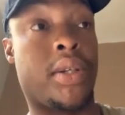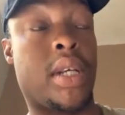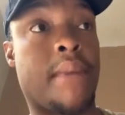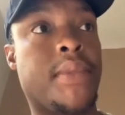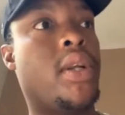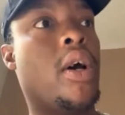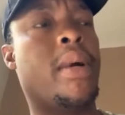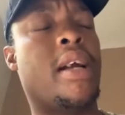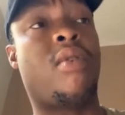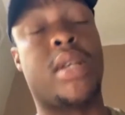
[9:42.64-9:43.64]
to come to
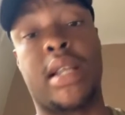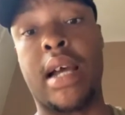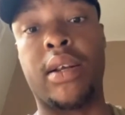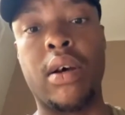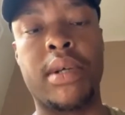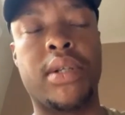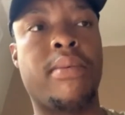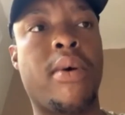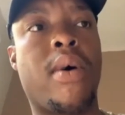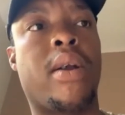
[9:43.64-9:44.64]
Durban. I've always liked Durban, to
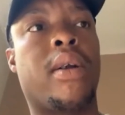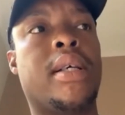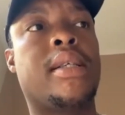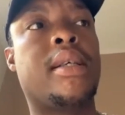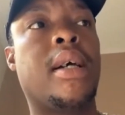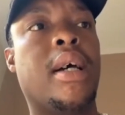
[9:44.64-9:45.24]
be quite honest.